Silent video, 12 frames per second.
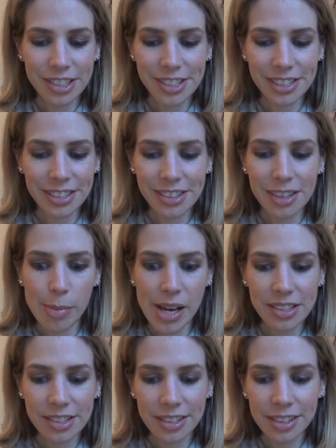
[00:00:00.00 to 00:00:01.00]
She's the
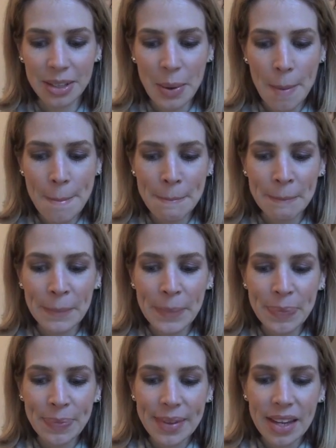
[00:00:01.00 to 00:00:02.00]
best.
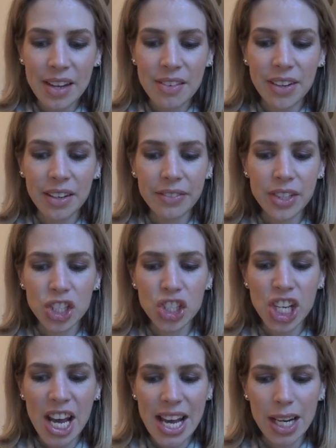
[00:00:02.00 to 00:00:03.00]
Favorite
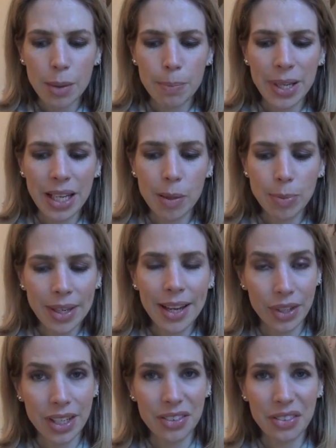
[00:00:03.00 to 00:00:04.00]
chat up pickup line?
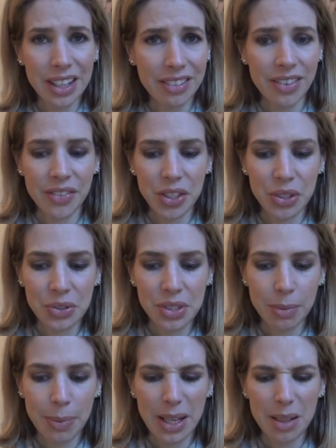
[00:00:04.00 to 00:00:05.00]
I don't think I've ever used
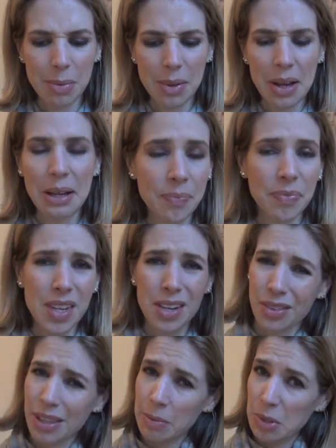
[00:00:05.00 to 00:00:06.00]
a pickup line. I
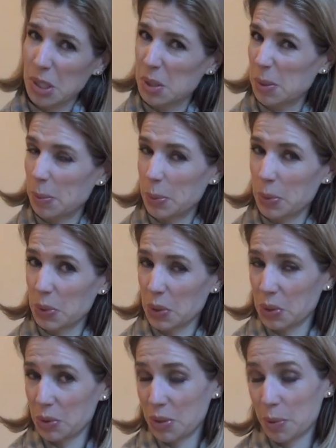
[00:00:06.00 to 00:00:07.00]
don't think most people
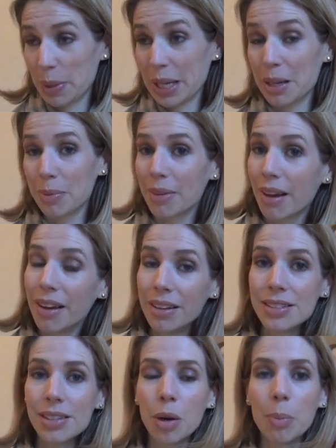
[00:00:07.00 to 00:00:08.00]
use pickup
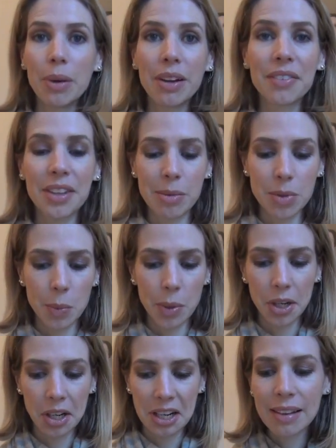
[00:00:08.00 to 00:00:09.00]
lines hoping for them to
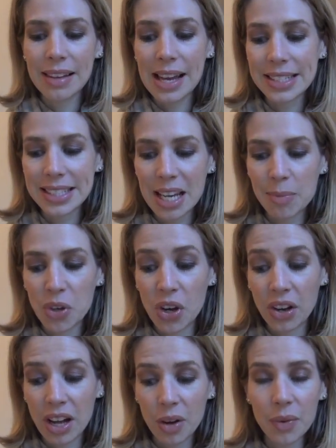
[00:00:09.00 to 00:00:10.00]
work. Last time you
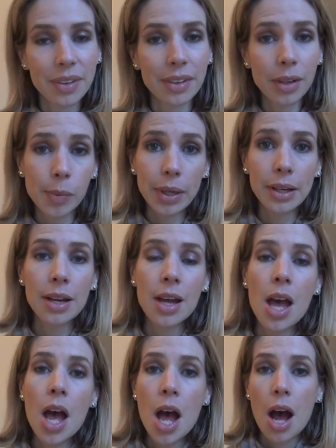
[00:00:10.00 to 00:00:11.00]
hung out with anyone?
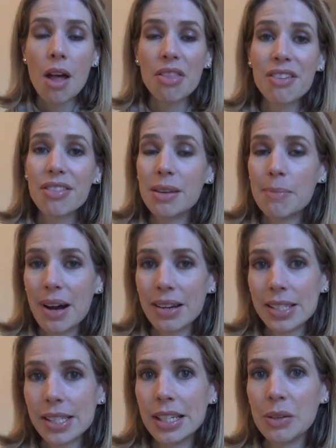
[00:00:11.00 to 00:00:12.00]
Other than
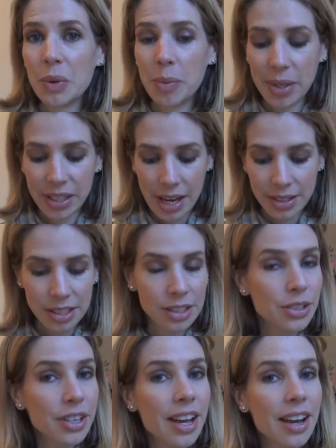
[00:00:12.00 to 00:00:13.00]
Martin, it would be
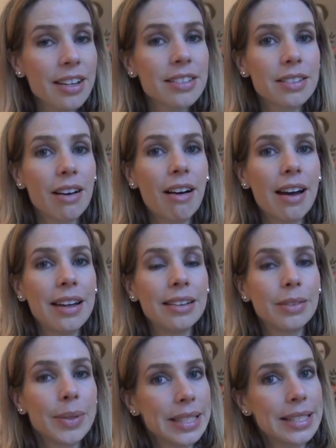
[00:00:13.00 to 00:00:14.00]
yesterday. I saw
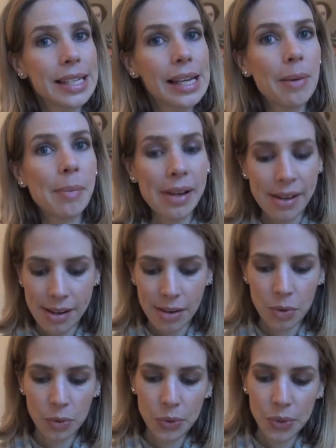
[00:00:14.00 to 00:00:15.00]
Anne-Louisa, my
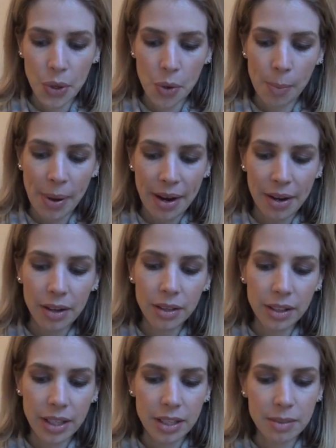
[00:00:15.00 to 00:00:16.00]
old au
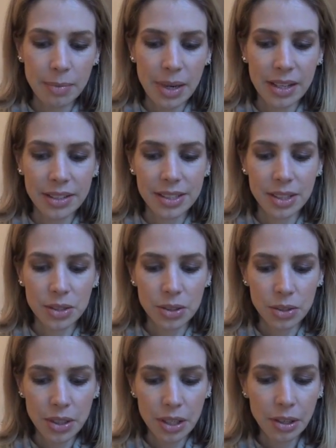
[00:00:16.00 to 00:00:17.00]
pair, and my
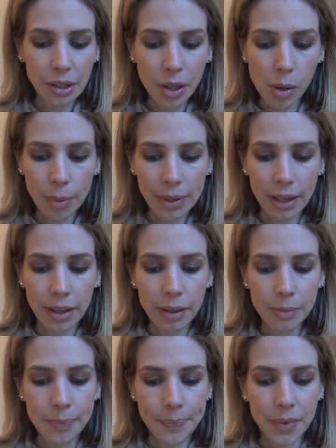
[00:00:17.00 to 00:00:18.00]
sister here in
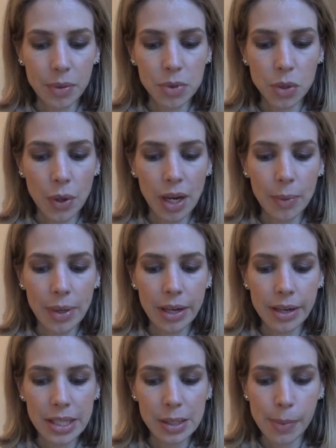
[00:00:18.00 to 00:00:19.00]
Copenhagen. It was great. We had a
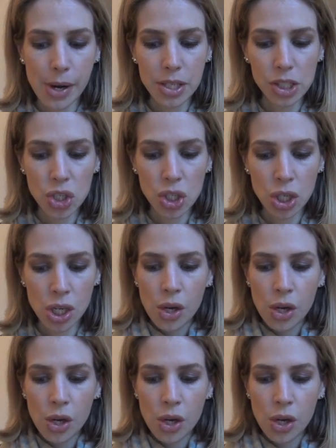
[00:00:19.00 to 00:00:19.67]
nice brunch.